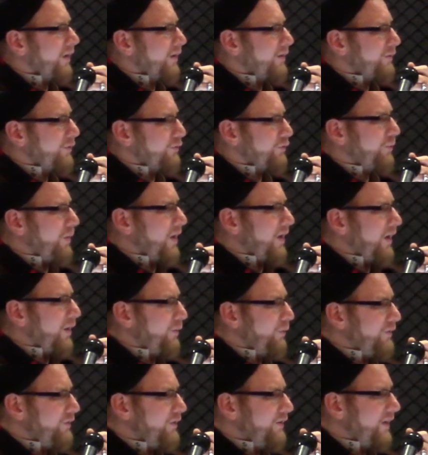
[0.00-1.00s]
So
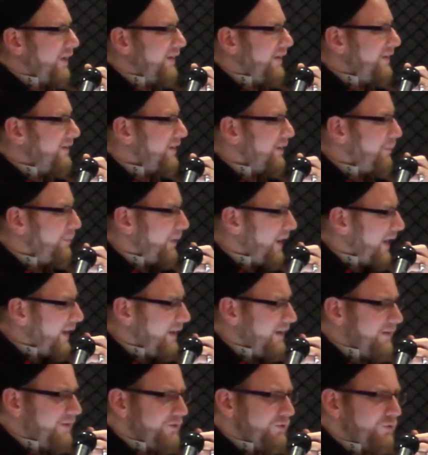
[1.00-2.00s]
subhanAllah, we see that these
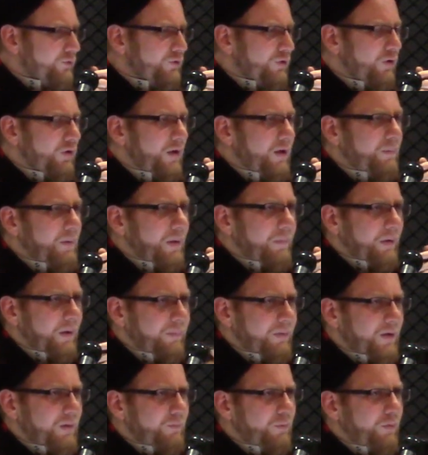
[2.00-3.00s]
companions who Imam
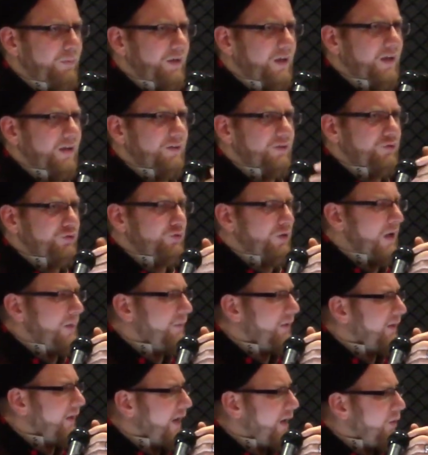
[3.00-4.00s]
Amir al-Mu'mineen is
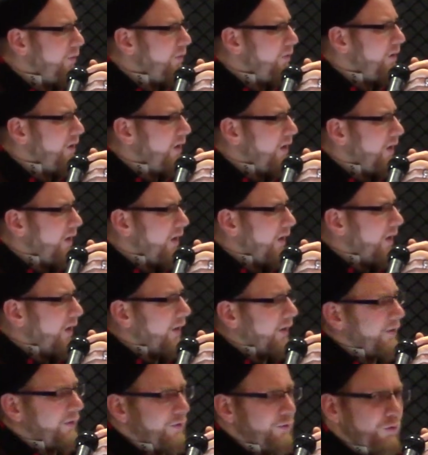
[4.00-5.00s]
describing now
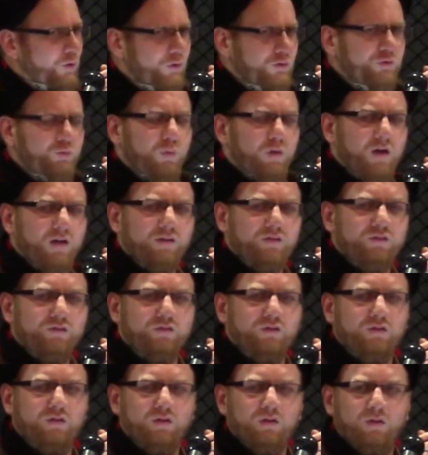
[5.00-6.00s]
are those
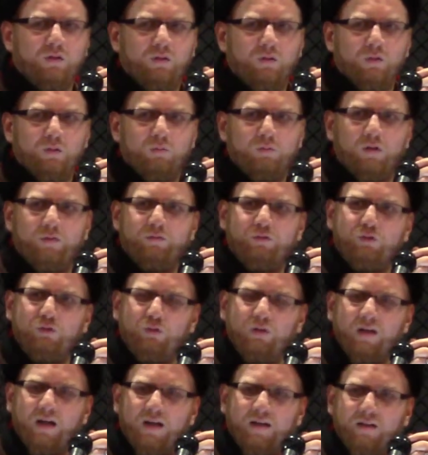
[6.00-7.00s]
ones who have
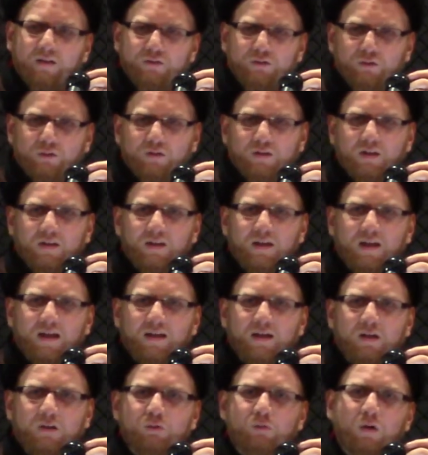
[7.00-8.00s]
truly understood the deen
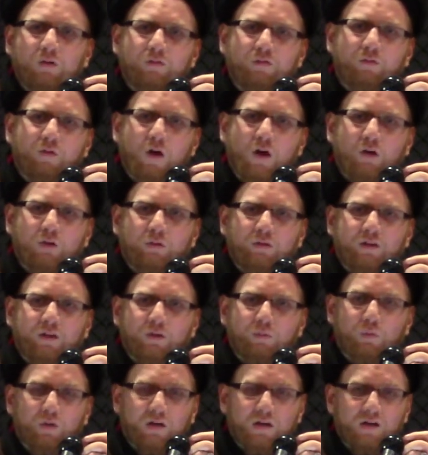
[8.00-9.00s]
and who have followed the
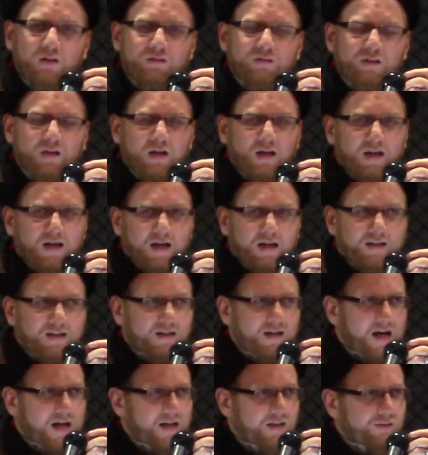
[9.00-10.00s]
words and the
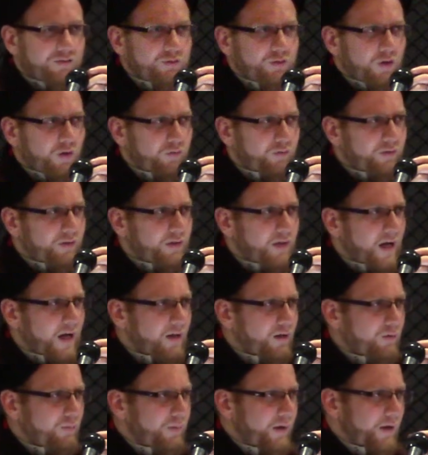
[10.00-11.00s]
guidance of the
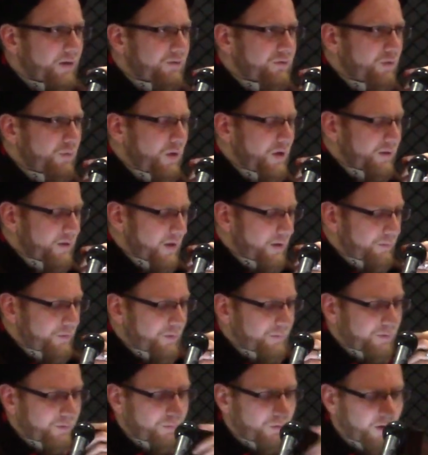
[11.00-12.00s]
Ahlul Bayt. Salawat ala
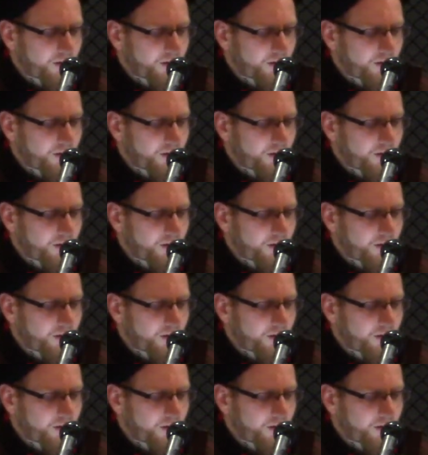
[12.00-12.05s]
Muhammad.